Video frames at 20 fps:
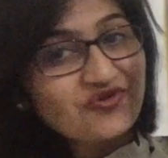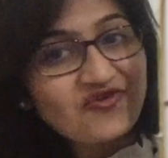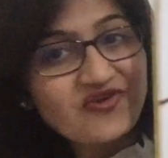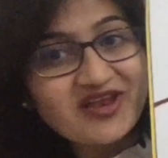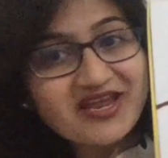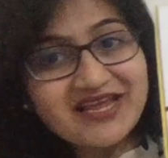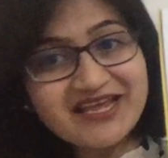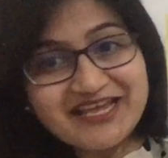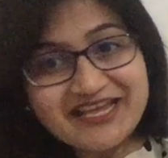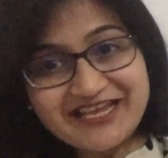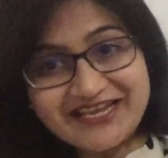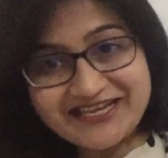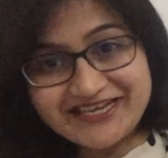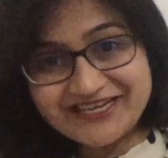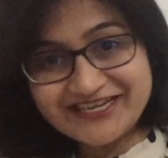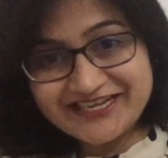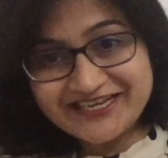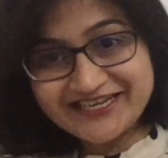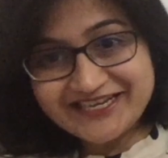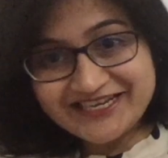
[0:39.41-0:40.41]
3.
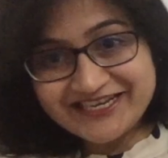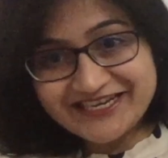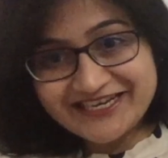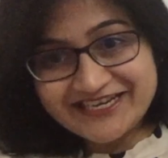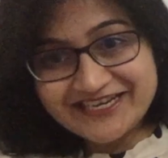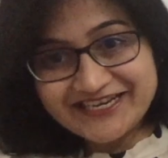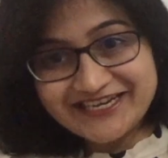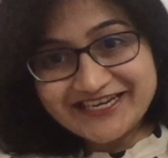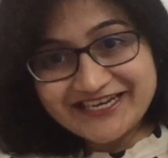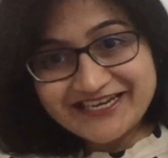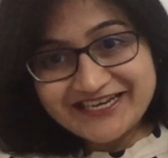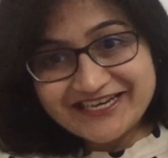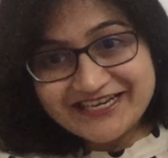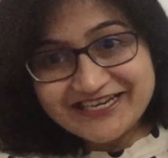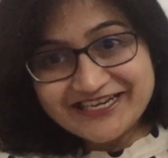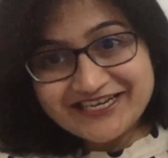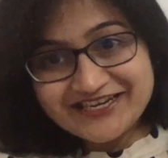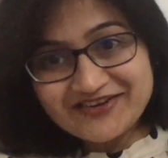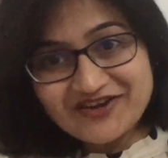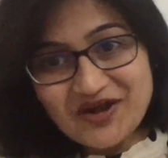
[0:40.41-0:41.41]

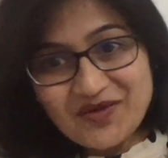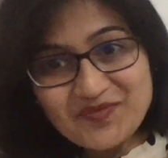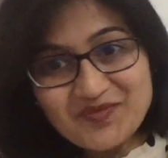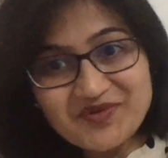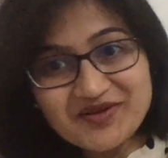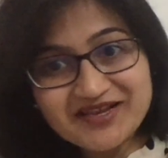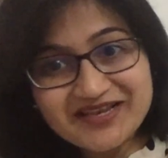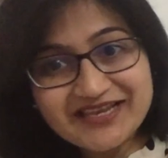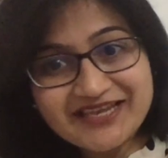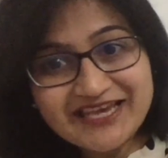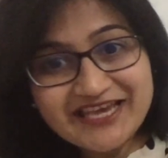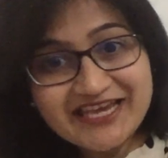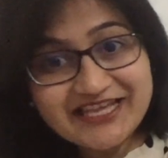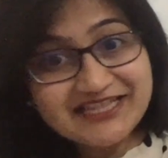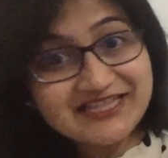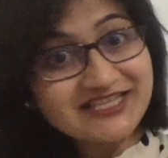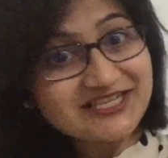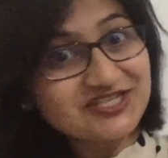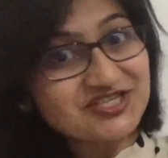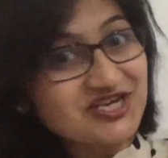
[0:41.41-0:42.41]
Rumble
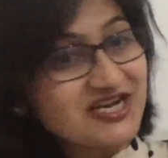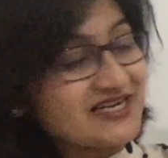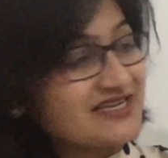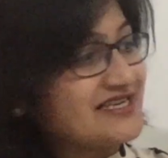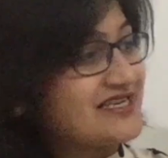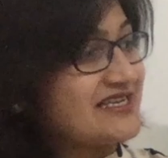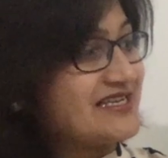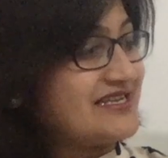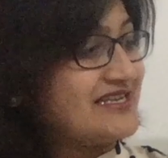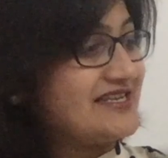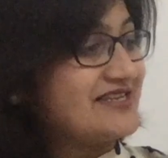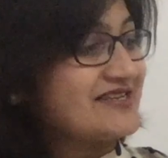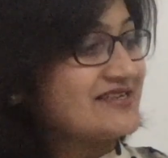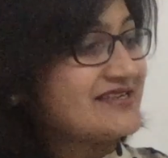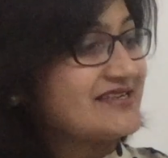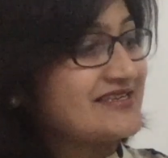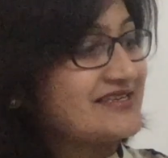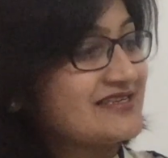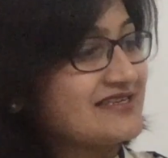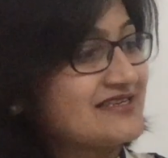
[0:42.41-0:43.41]
in the jungle.
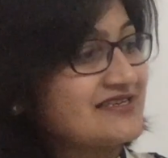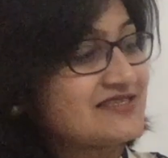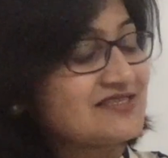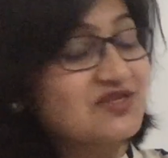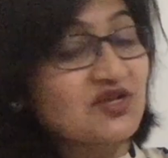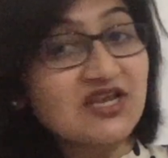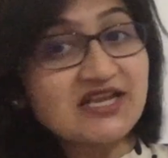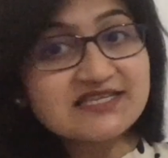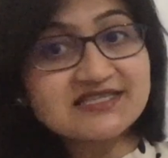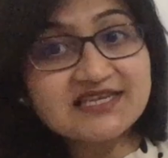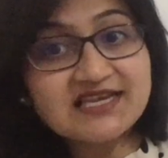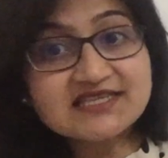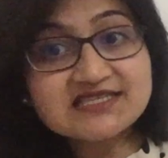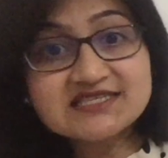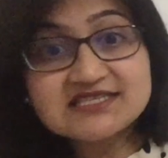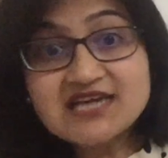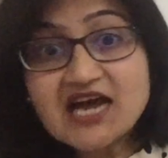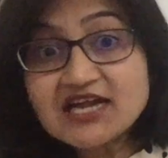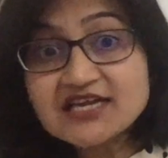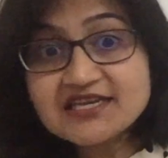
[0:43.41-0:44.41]
So let's get
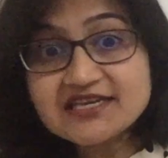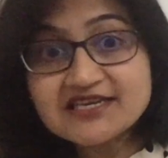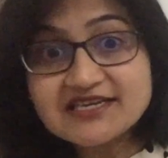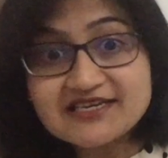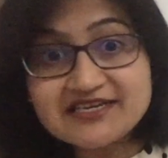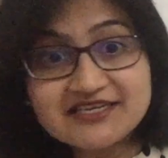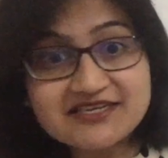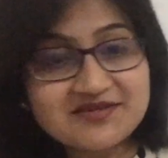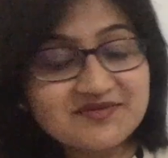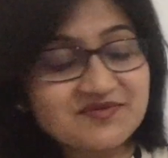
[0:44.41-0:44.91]
started.